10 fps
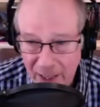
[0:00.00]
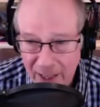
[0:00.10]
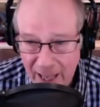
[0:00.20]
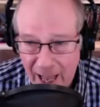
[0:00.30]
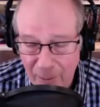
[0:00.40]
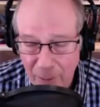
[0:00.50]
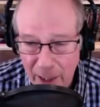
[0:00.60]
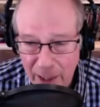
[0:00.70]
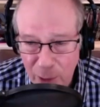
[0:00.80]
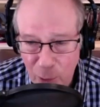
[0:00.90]
I'm
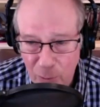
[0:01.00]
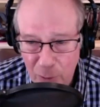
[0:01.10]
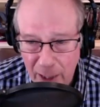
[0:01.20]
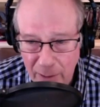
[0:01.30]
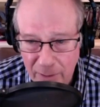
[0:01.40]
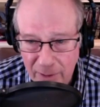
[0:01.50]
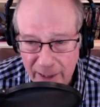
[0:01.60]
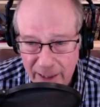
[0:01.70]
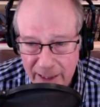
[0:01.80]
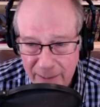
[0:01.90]
lucky to have played
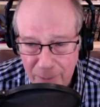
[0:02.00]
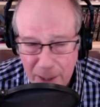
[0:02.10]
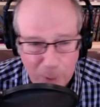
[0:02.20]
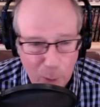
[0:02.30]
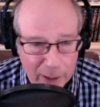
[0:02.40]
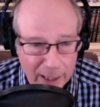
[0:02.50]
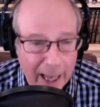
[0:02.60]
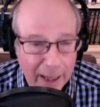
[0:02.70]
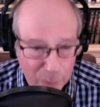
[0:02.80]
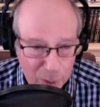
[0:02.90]
people with
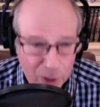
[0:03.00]
names.